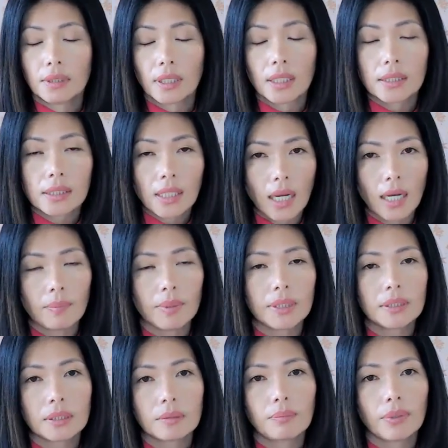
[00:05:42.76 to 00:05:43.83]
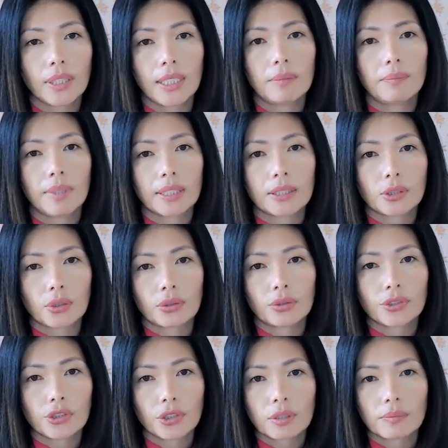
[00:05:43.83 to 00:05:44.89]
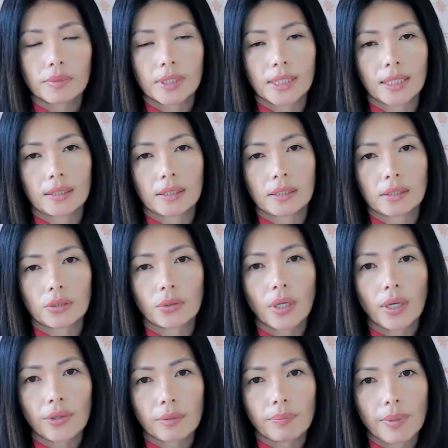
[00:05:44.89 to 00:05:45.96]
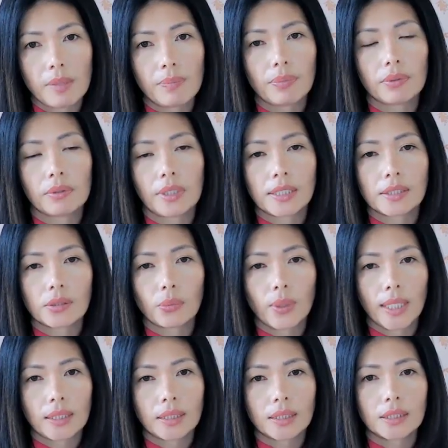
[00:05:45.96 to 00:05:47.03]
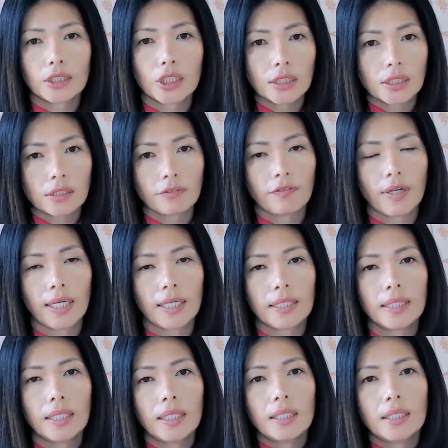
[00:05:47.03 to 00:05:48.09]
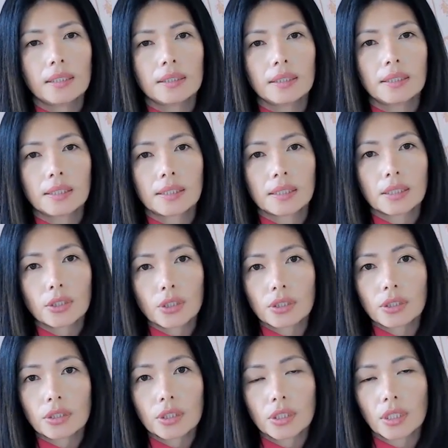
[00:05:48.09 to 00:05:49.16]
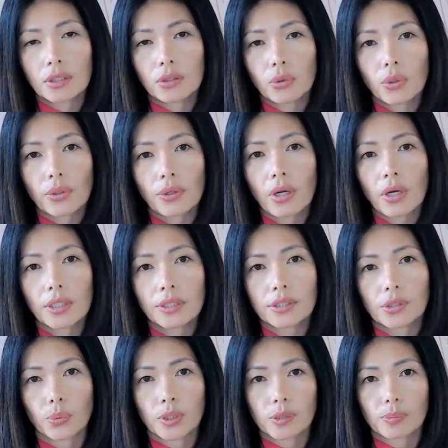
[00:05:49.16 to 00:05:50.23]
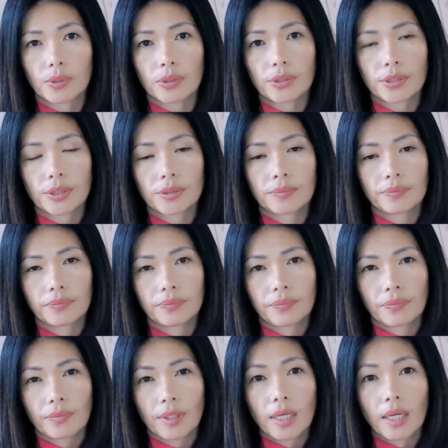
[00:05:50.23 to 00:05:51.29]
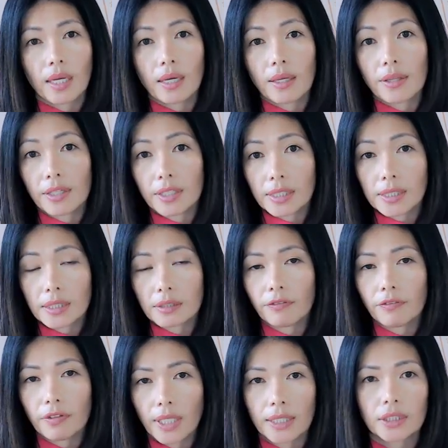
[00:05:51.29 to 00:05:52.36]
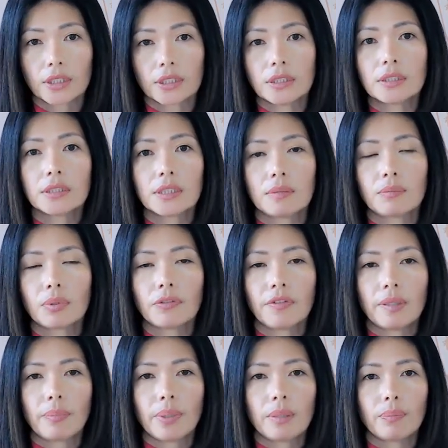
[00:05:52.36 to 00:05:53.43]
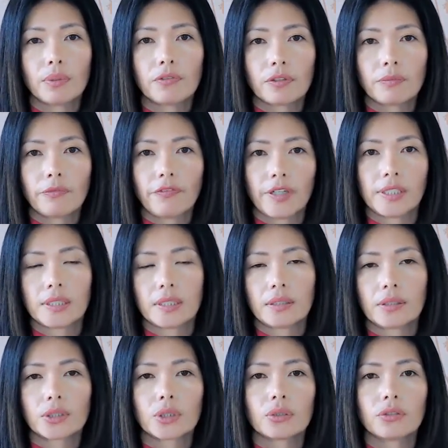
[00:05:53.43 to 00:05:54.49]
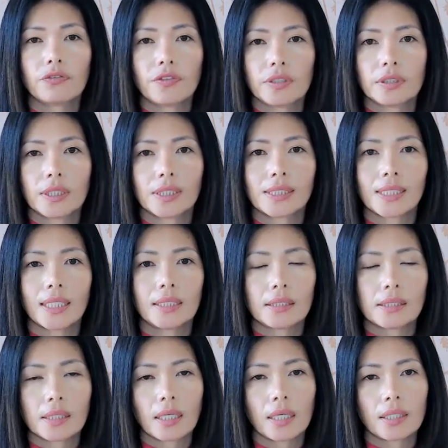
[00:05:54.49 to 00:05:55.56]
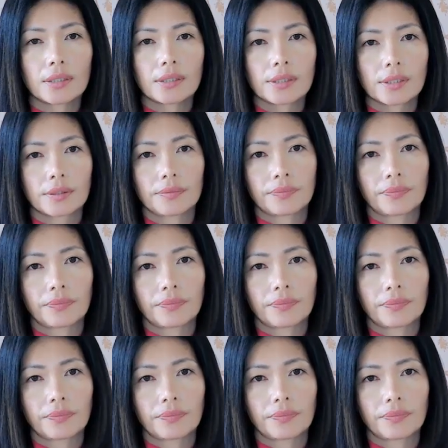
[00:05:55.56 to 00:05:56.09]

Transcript: It's common to blame external circumstances or other people as a way to justify the decision to ignore the heart's whispers. This deflection can prevent people from facing their true feelings and desires.